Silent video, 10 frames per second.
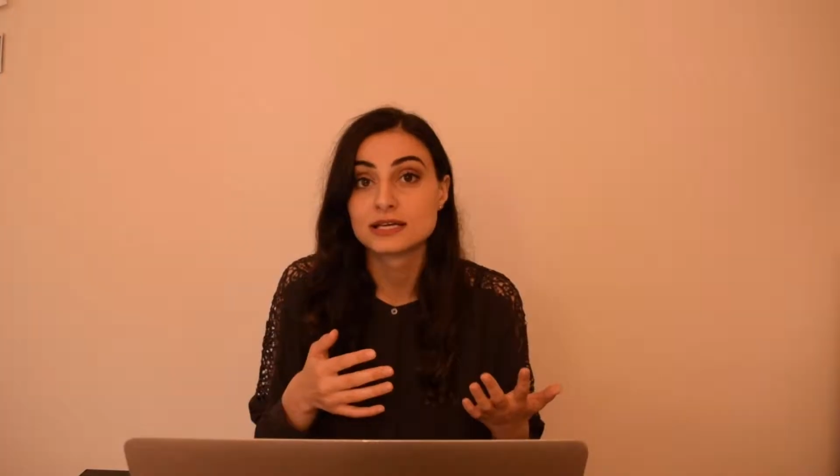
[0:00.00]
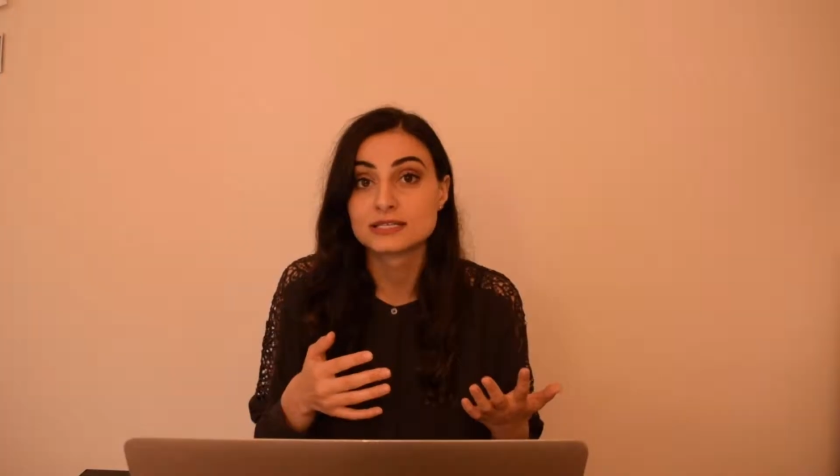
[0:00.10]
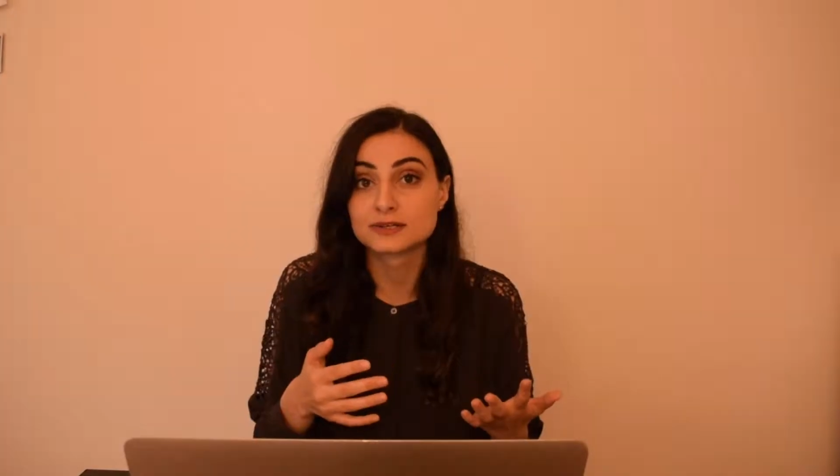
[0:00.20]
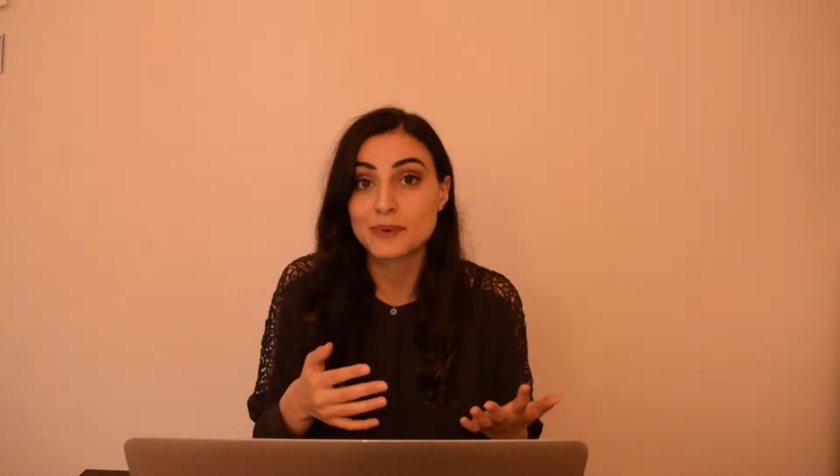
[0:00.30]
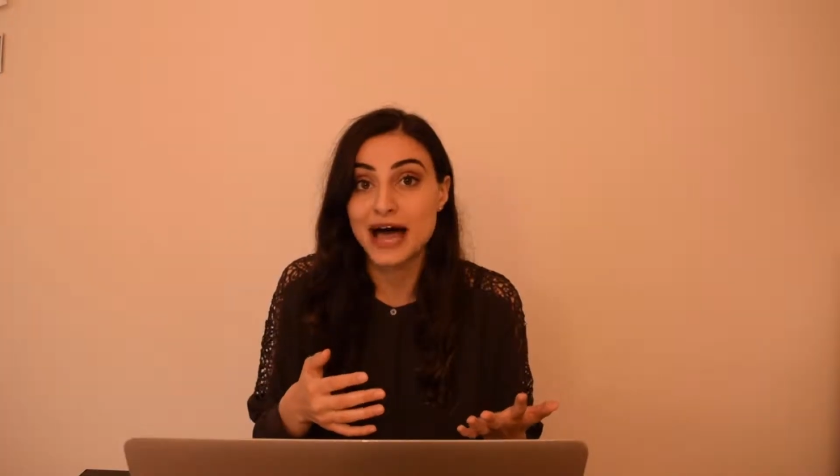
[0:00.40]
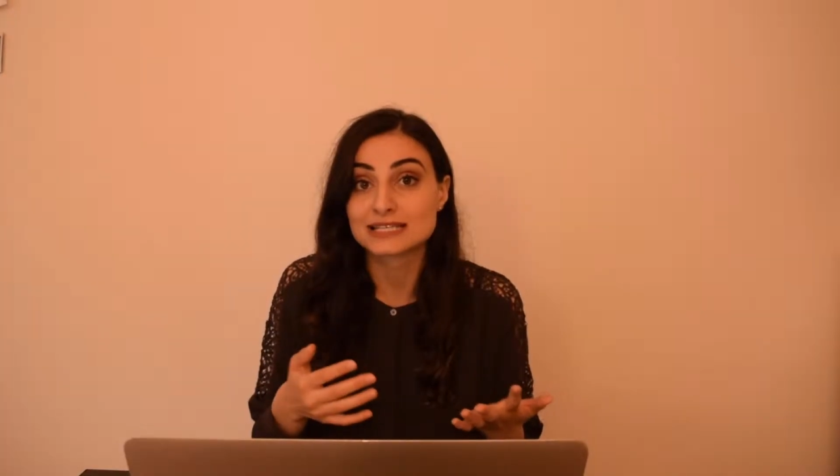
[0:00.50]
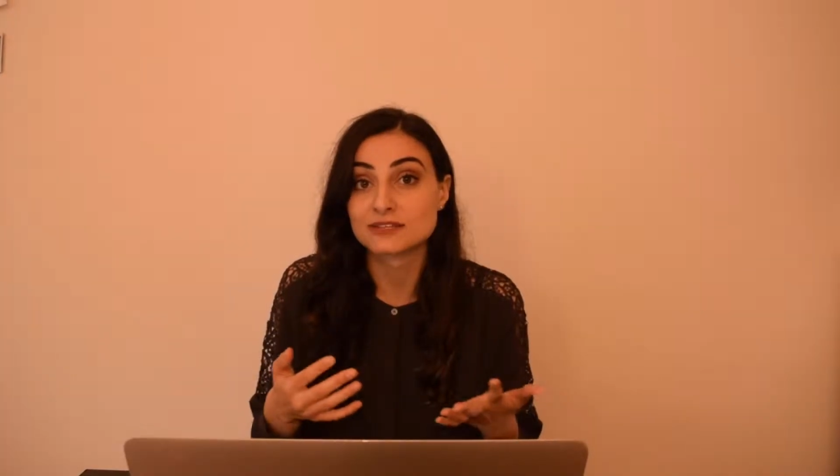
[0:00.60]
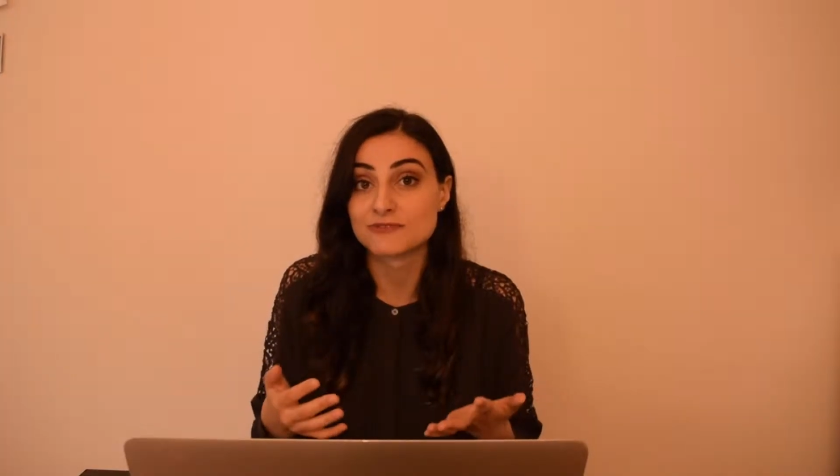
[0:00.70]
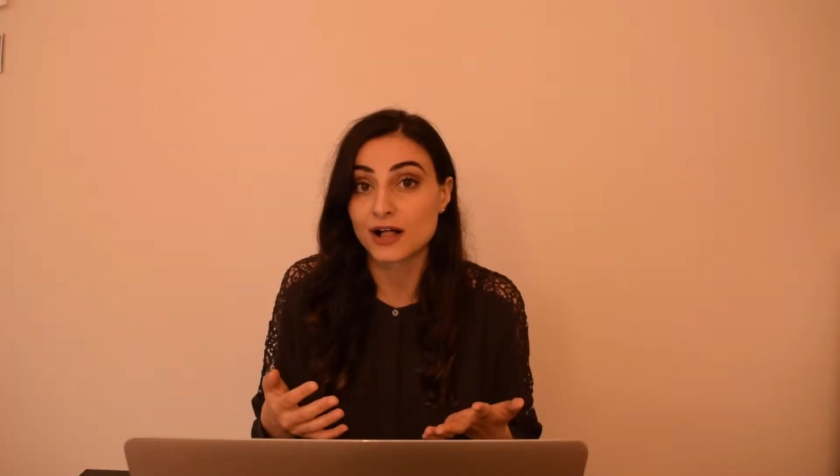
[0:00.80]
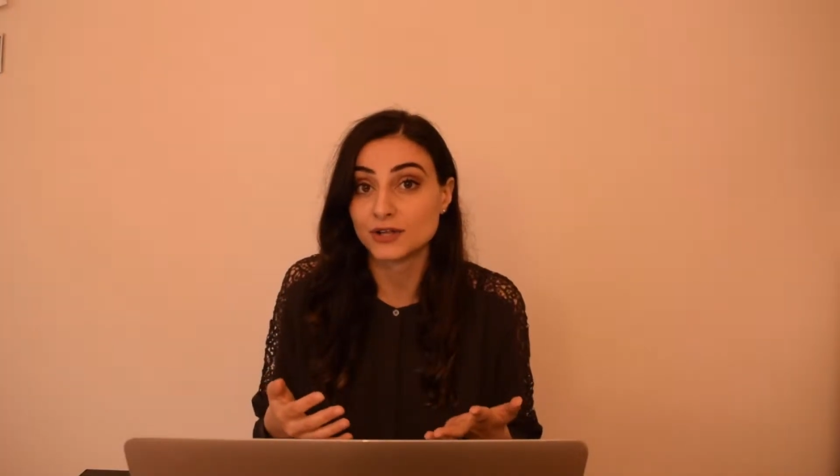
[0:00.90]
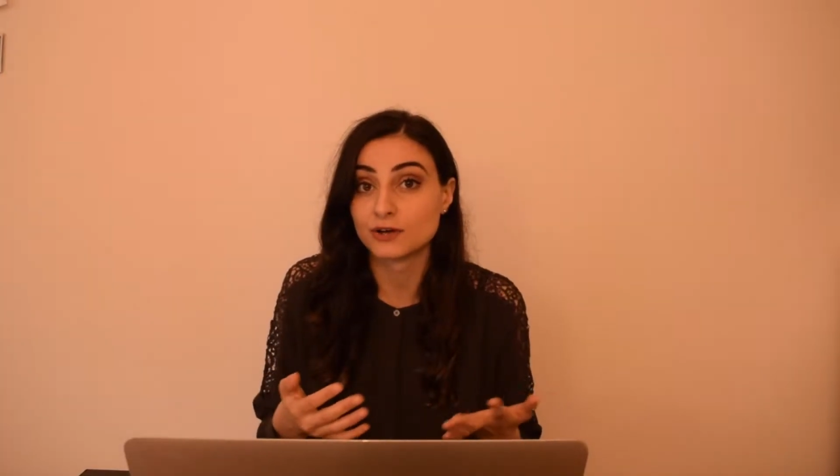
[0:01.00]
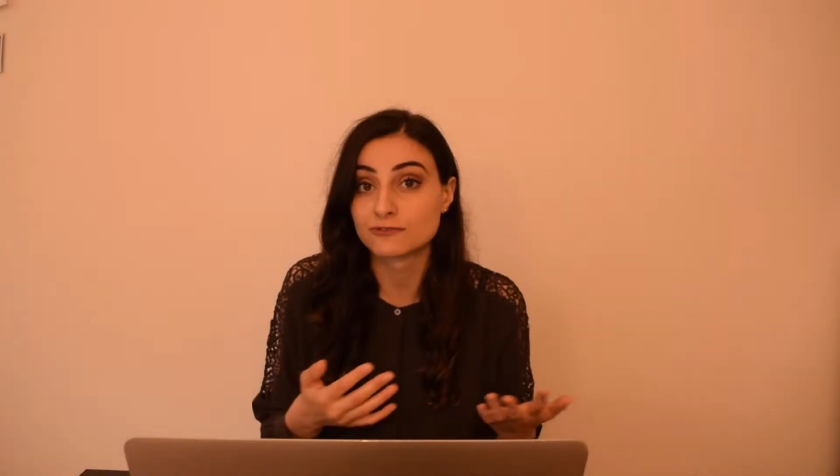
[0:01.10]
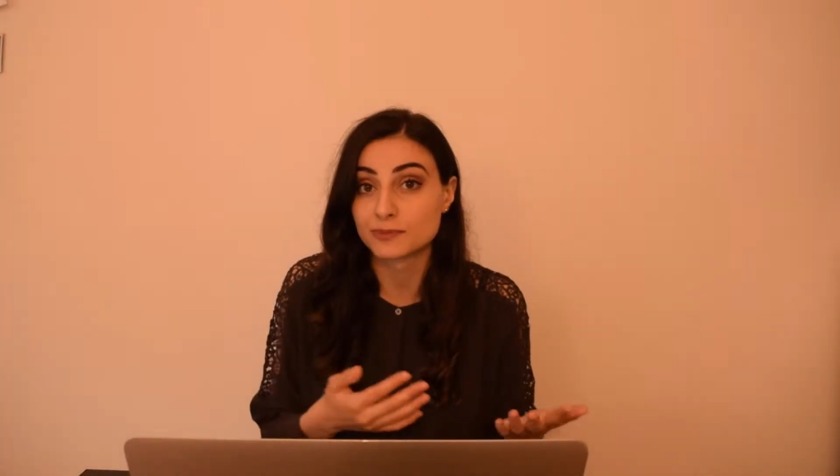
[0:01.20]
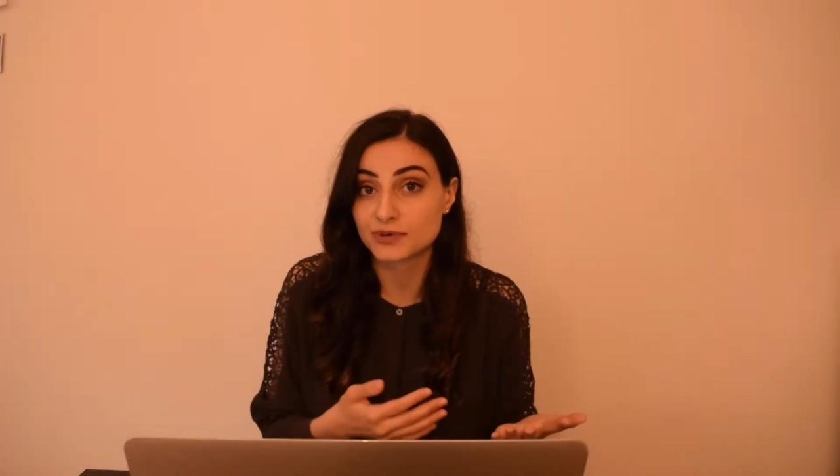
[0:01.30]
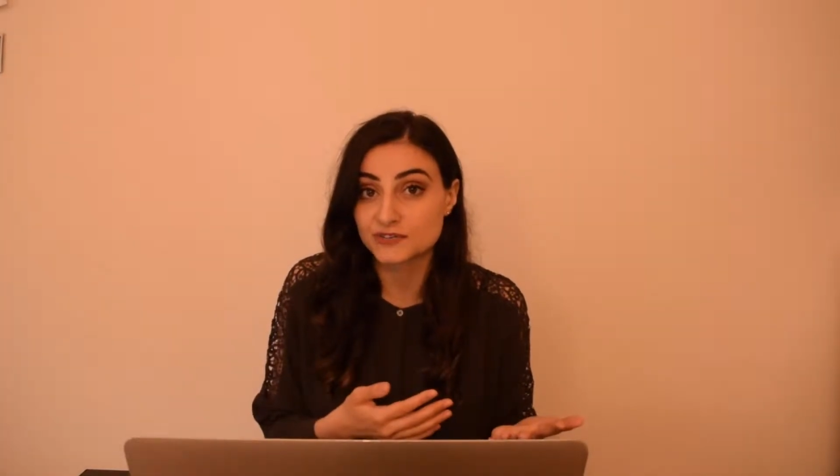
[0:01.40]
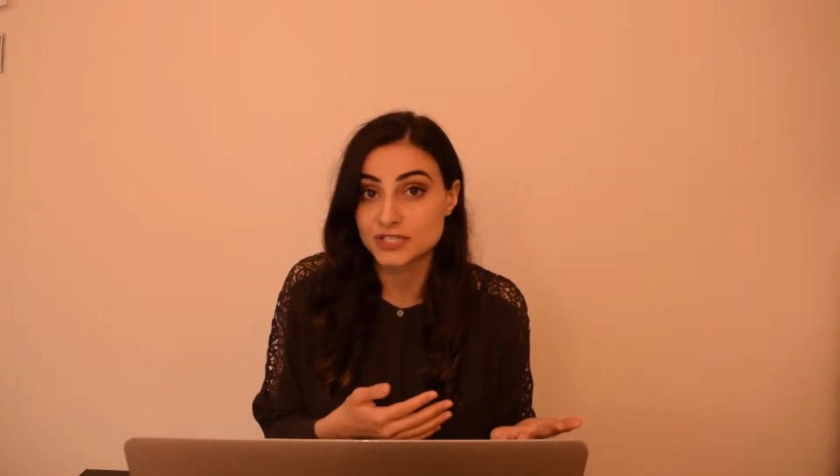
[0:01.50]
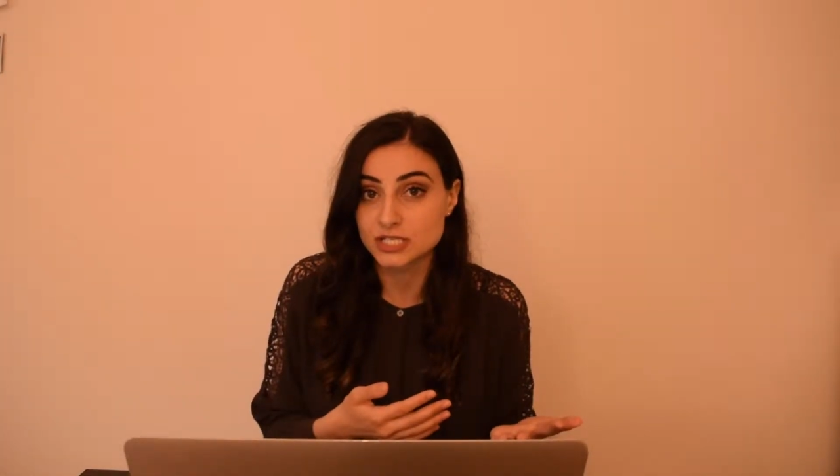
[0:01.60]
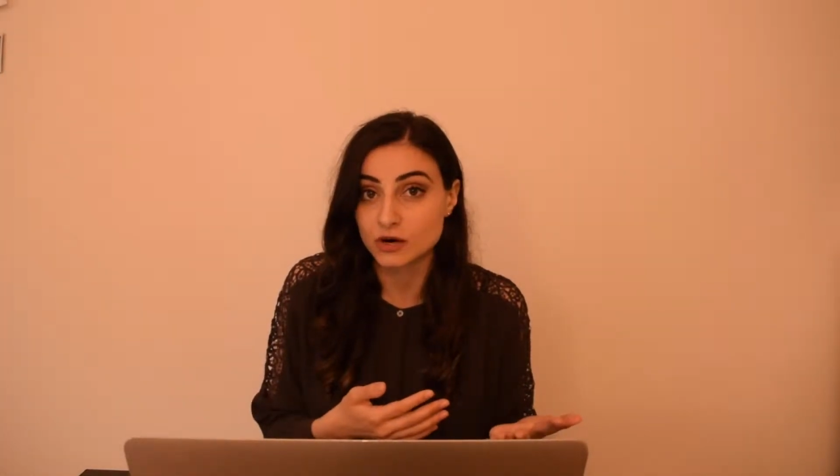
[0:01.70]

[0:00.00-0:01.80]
surpass the value of the previous